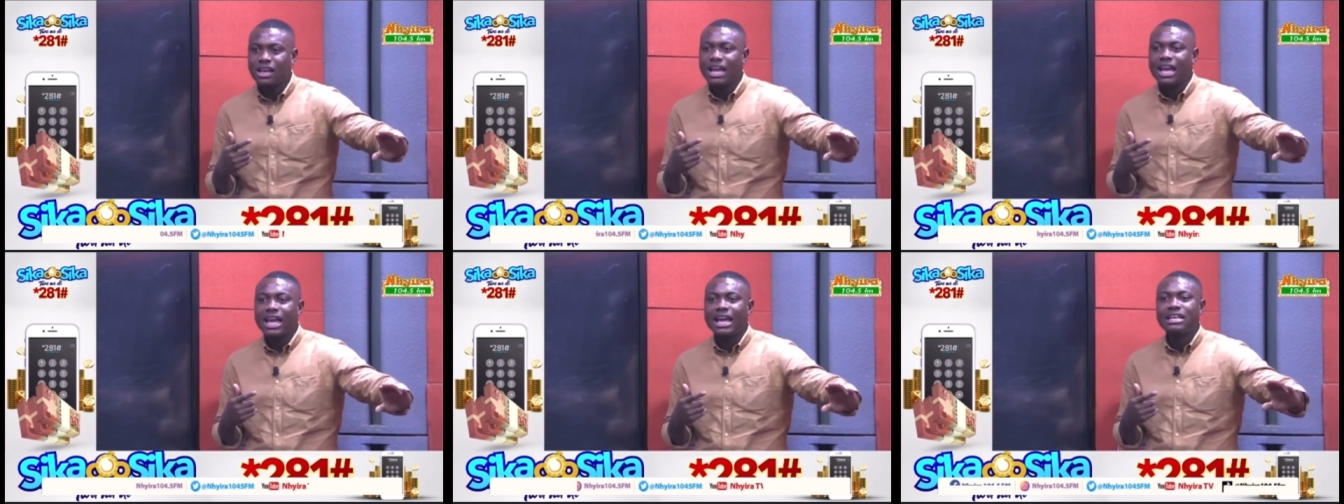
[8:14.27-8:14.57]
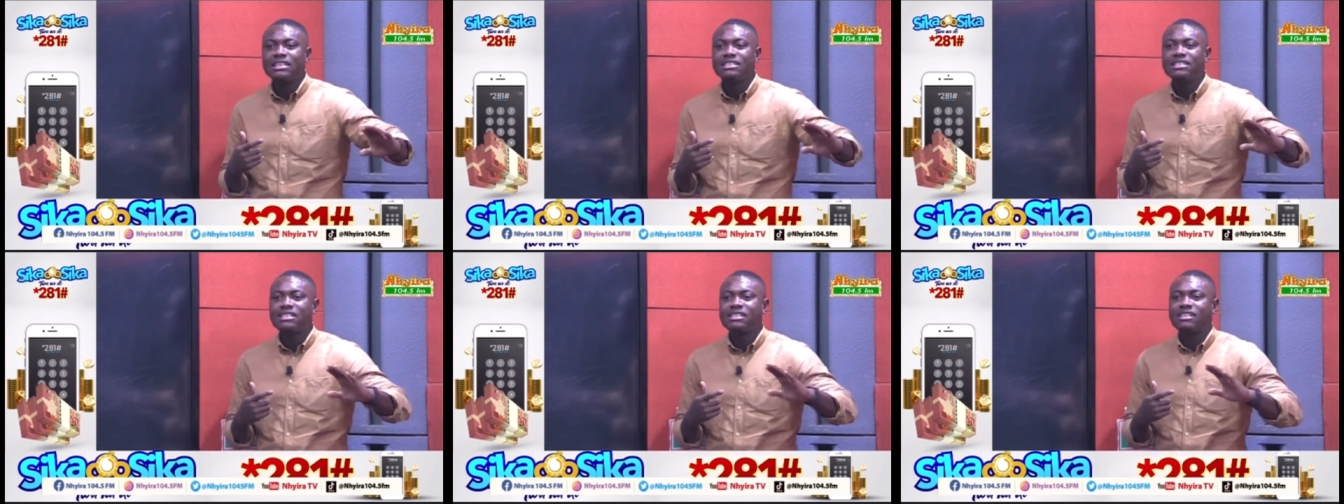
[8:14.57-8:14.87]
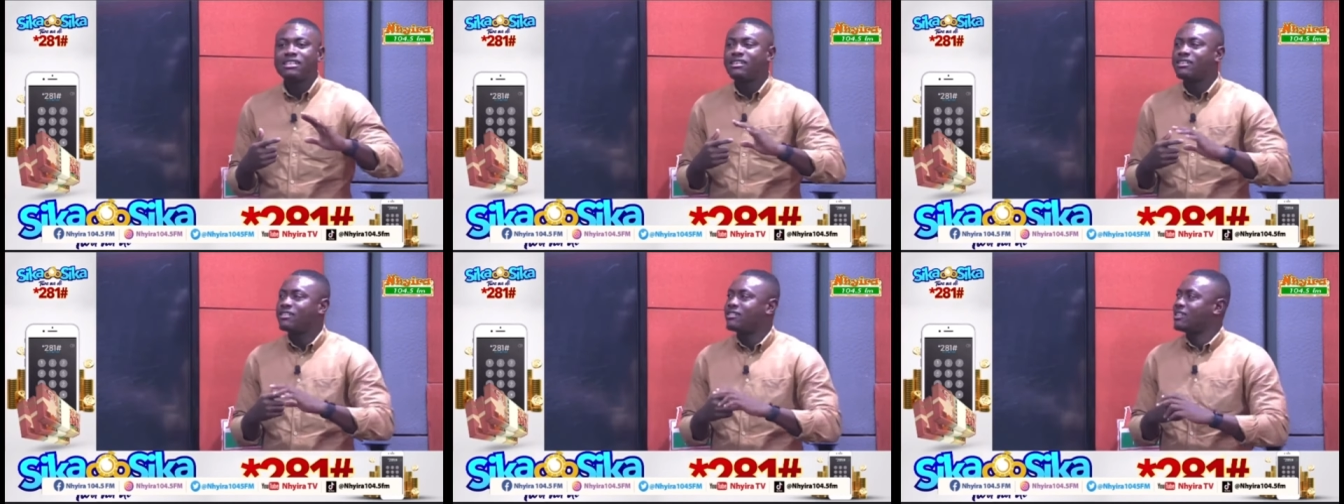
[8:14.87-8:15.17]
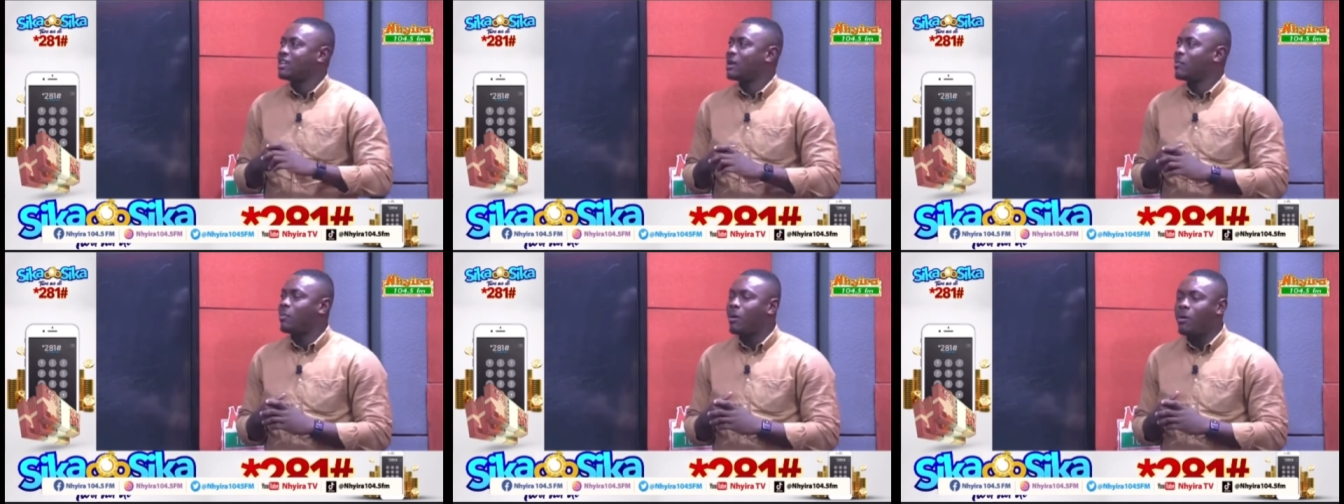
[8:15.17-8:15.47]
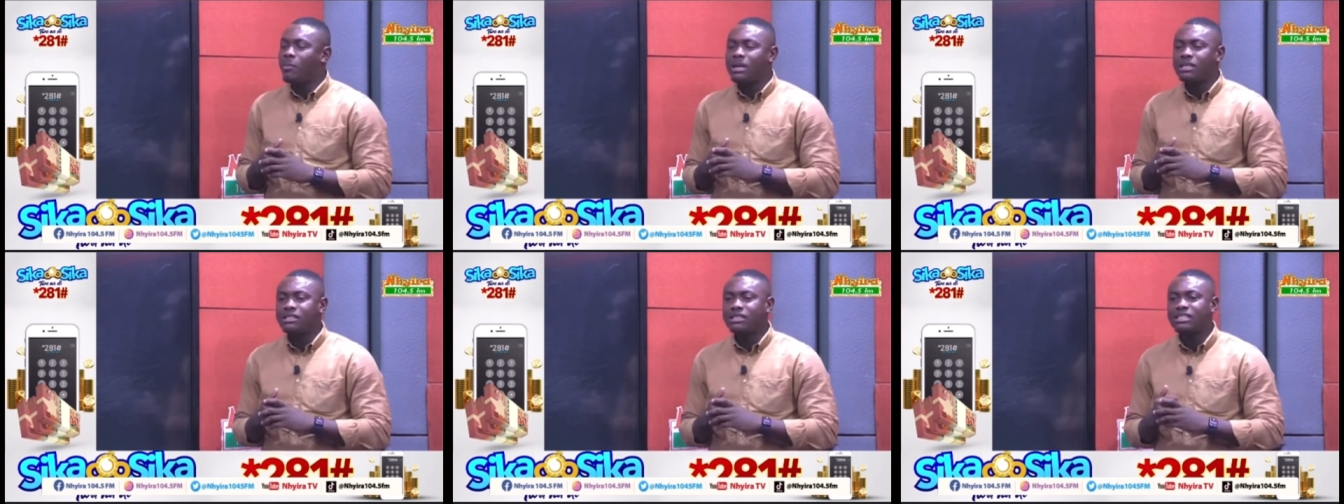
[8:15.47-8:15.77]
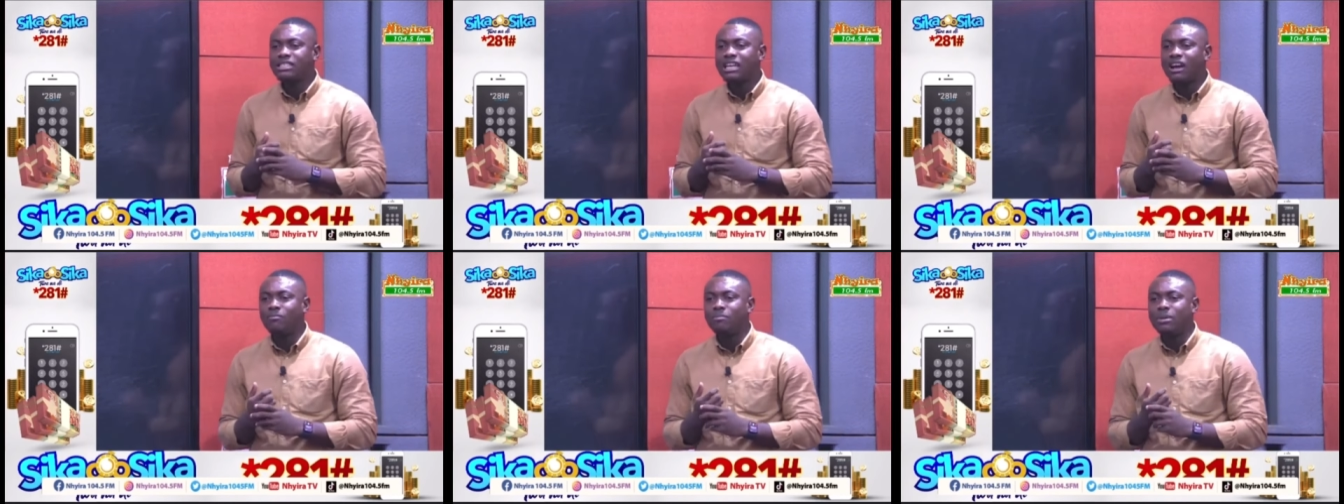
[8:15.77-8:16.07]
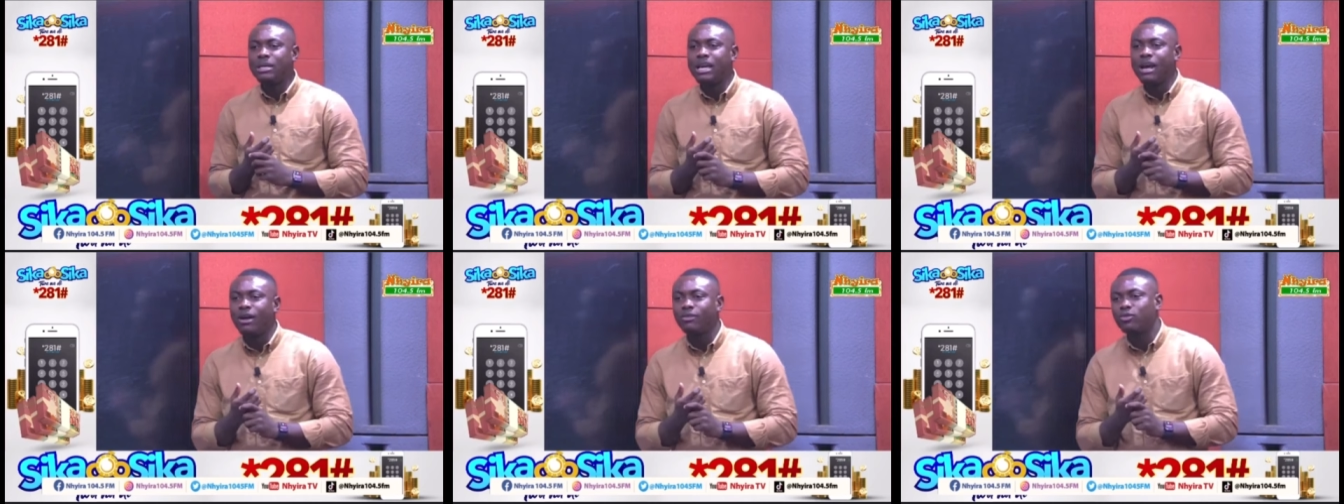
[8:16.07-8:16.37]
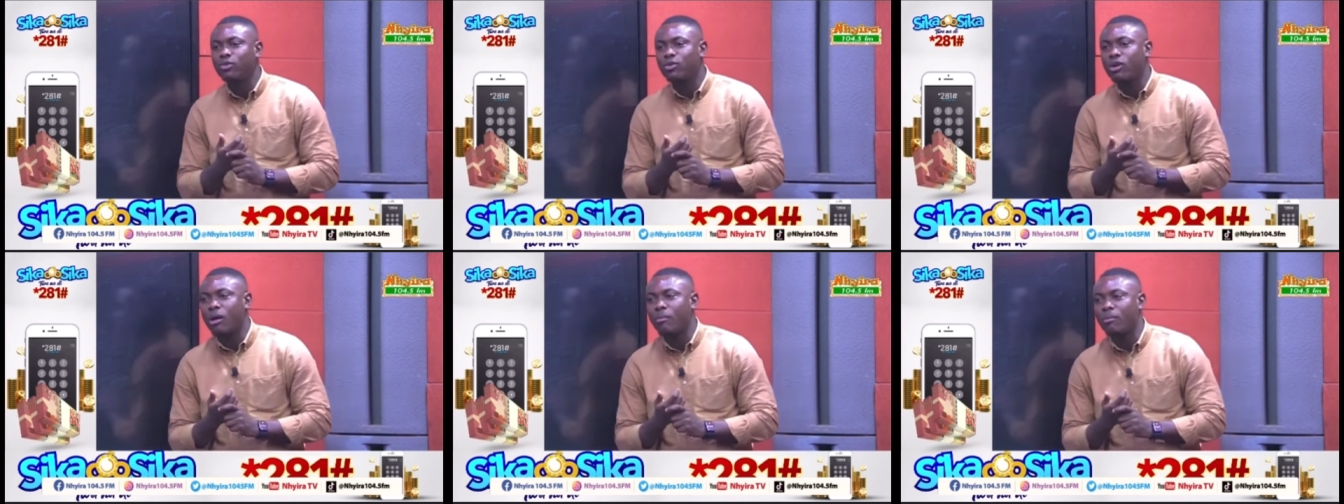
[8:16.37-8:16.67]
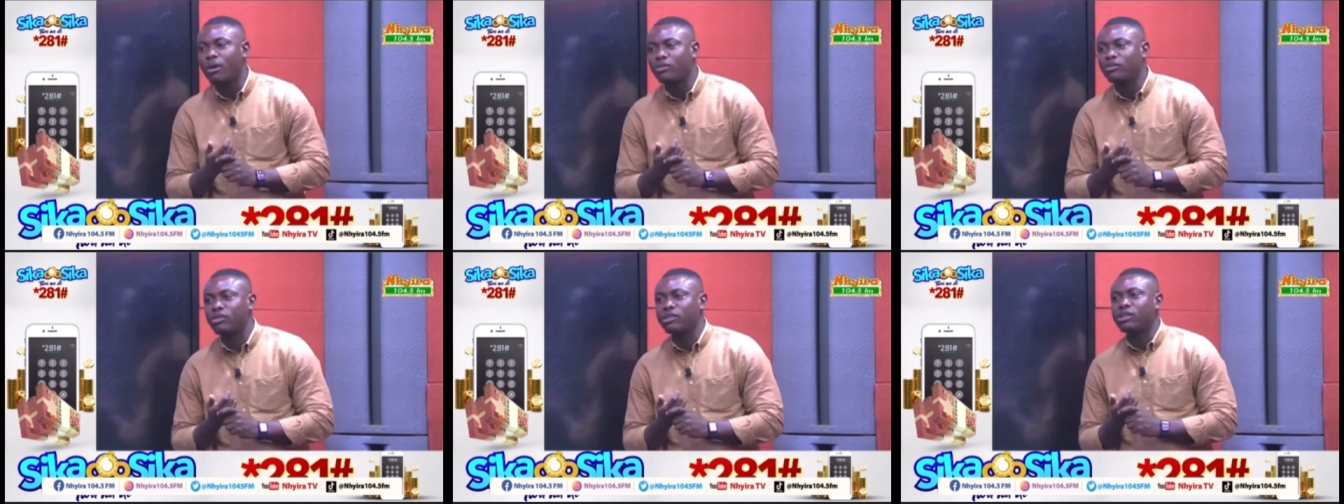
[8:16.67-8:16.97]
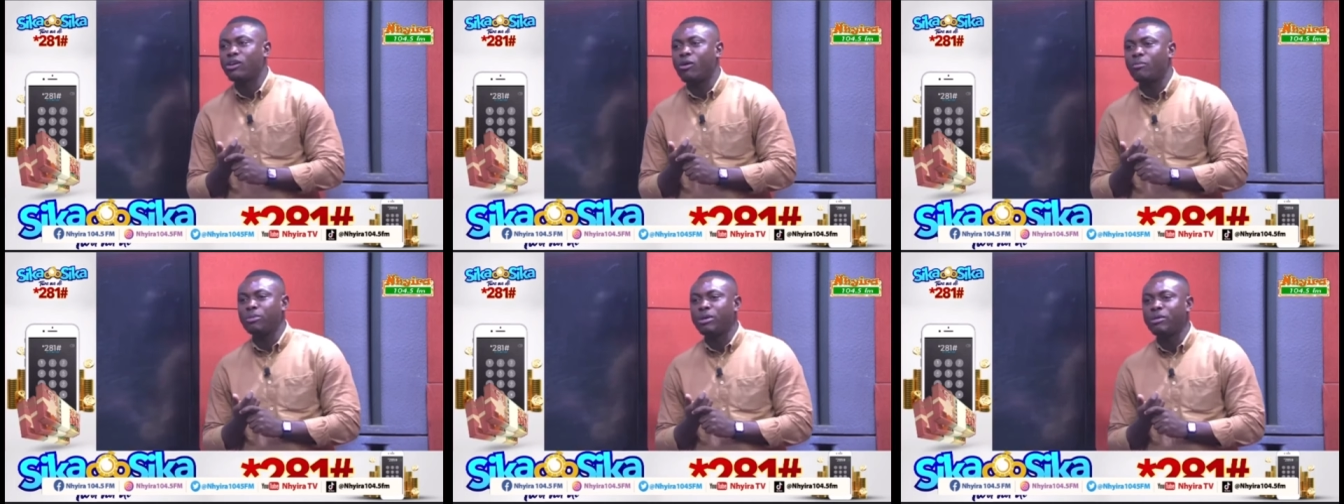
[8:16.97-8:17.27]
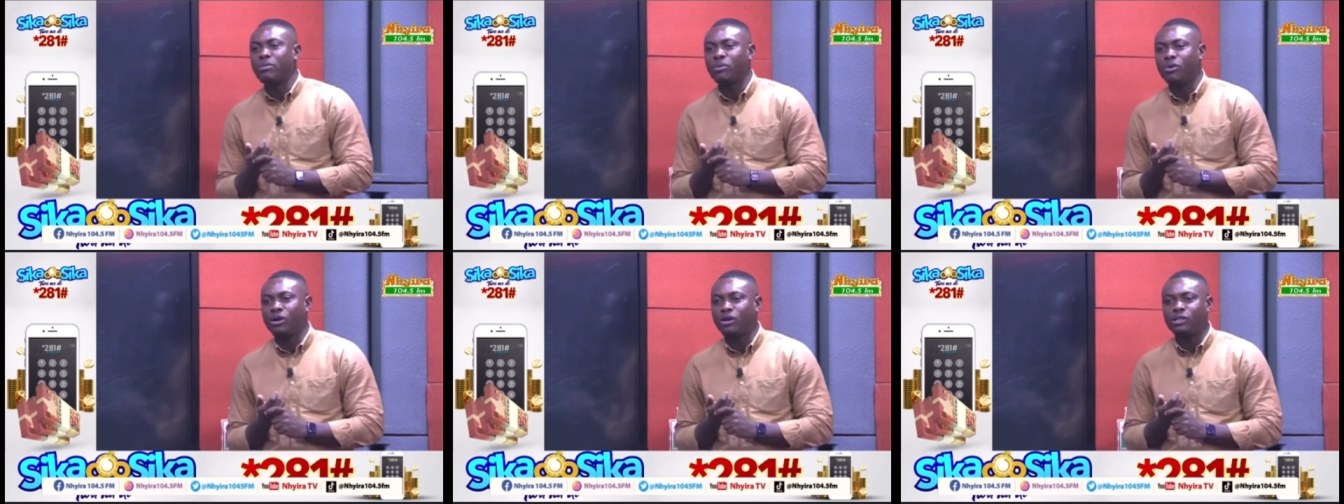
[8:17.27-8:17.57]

And the publicists have begun to come out to tell people,